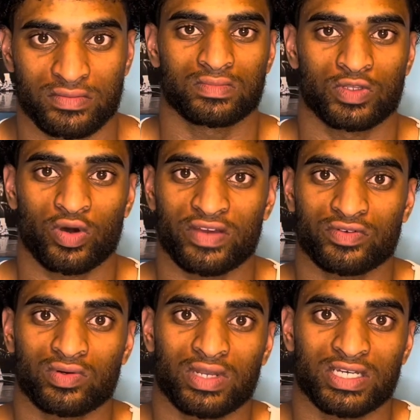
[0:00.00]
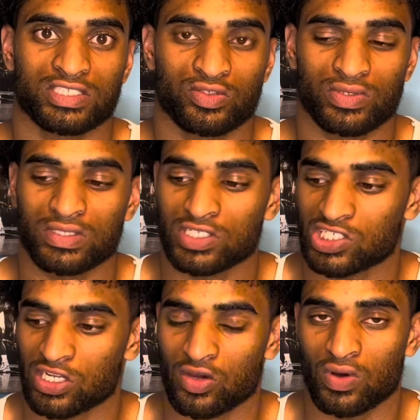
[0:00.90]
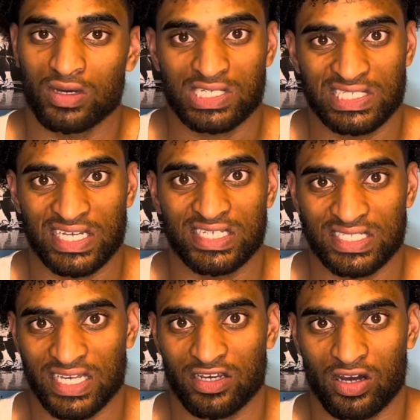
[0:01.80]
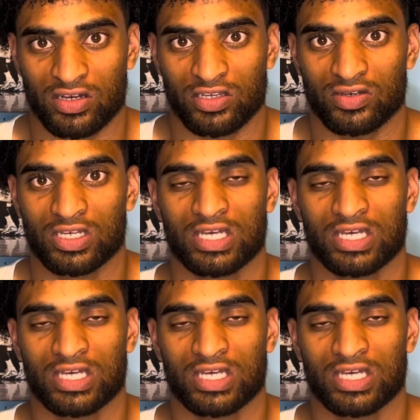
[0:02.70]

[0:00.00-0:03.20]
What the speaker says: Not everyone likes doing the slower, steady state cardio,